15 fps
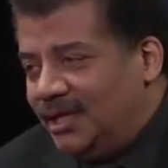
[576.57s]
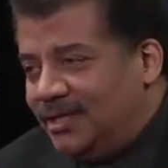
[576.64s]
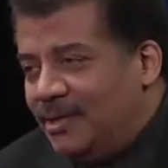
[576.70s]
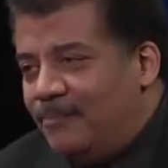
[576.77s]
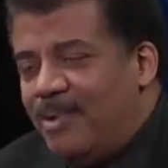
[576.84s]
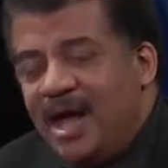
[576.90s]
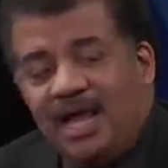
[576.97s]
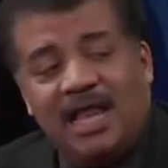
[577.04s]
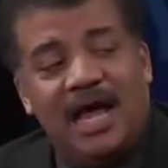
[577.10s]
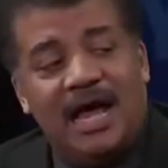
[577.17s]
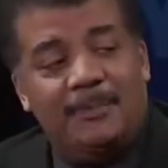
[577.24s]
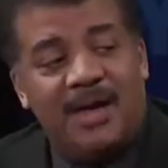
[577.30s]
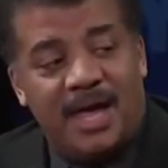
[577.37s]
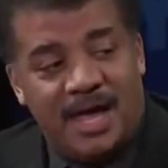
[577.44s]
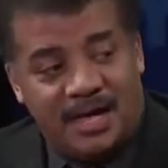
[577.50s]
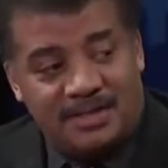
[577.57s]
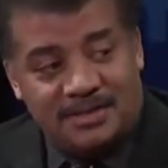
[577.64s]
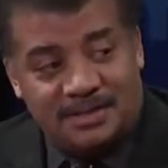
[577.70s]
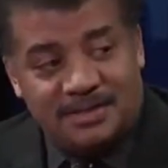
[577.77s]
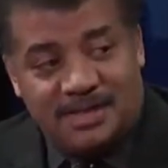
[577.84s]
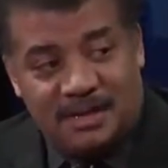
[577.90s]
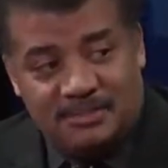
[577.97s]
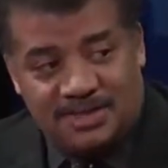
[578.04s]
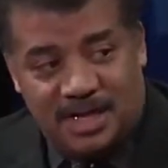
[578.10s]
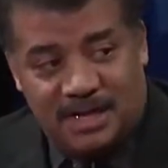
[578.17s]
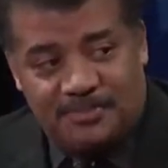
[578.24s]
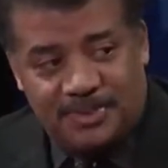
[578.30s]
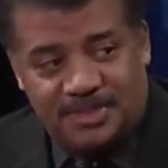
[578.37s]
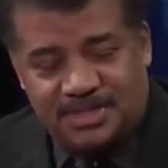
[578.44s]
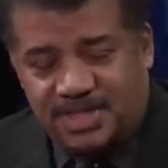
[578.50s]
The bellhop comes
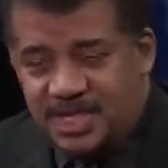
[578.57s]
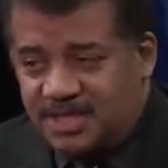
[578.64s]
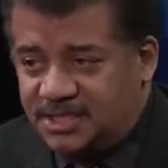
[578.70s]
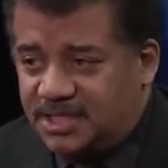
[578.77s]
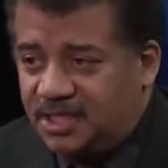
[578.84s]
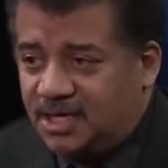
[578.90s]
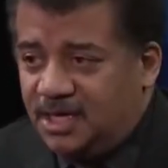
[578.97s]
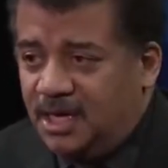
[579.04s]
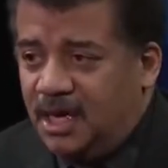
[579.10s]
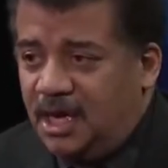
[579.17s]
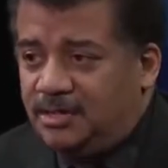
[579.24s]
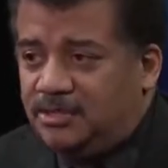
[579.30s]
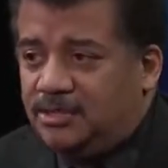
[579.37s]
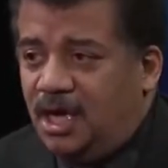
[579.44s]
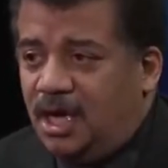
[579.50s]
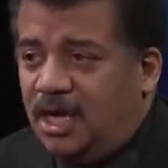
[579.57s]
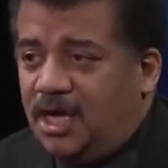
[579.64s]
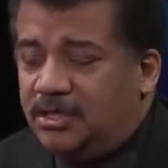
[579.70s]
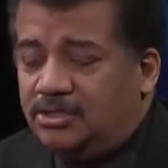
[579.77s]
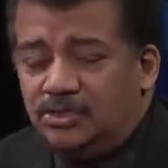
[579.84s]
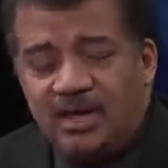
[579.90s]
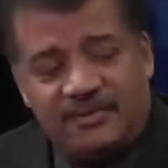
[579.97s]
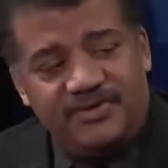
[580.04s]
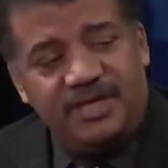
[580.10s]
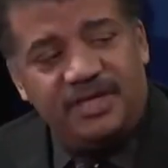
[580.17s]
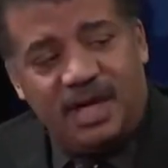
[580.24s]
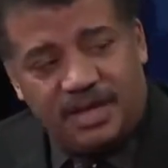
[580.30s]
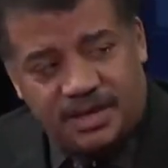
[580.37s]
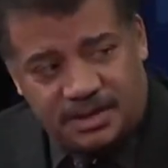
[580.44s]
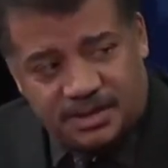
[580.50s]
up and says, do you have any
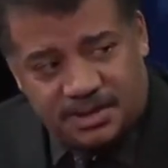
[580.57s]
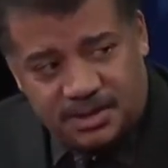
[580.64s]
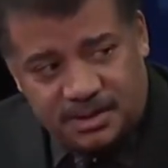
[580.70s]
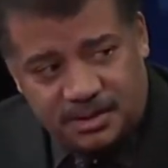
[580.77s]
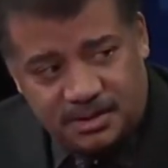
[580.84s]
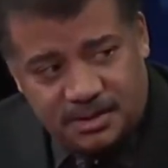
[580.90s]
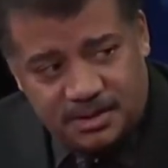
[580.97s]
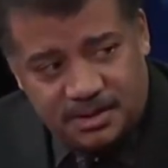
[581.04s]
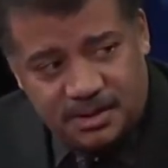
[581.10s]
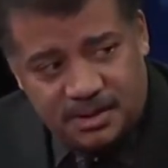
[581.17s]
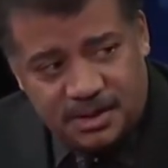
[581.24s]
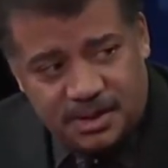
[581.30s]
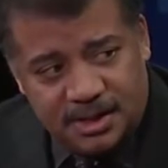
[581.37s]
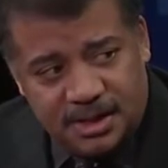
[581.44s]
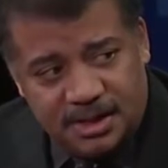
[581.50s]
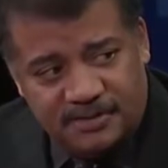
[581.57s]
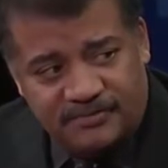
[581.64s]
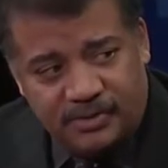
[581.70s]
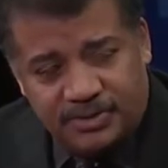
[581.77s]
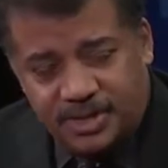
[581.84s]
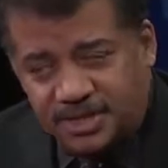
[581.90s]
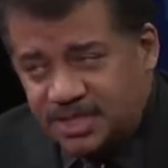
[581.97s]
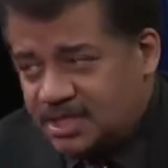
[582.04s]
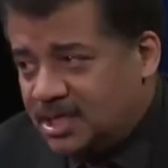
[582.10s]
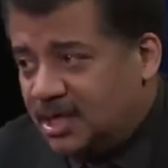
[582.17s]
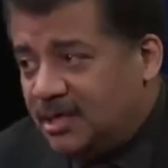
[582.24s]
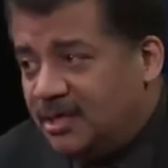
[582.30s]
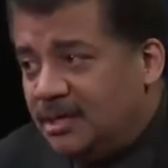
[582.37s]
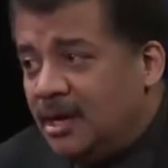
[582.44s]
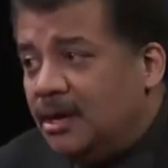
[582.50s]
luggage? And the photon says,
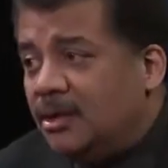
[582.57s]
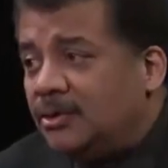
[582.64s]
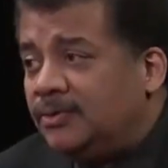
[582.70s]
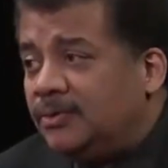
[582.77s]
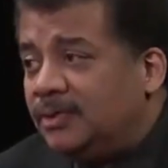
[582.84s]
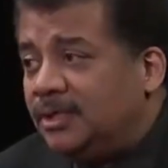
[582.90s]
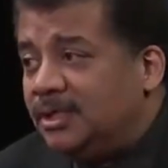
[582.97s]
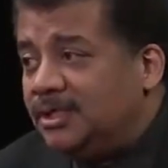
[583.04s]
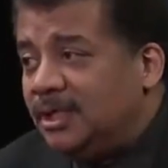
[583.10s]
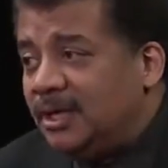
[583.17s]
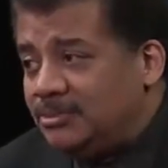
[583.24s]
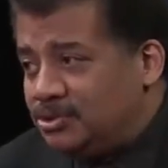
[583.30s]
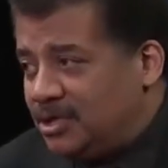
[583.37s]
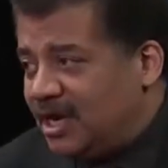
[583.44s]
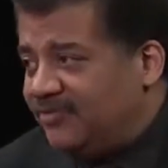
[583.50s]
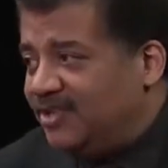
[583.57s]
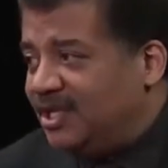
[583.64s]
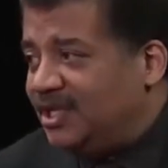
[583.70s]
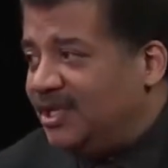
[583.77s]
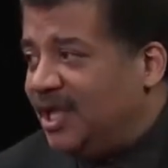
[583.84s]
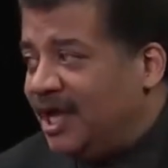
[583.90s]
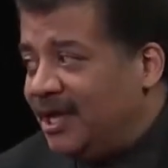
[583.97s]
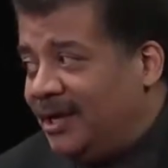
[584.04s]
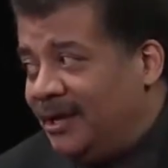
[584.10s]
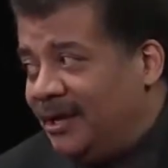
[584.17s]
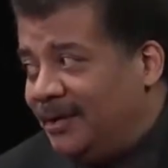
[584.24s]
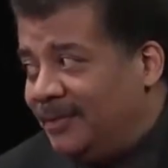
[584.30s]
no, I'm traveling light.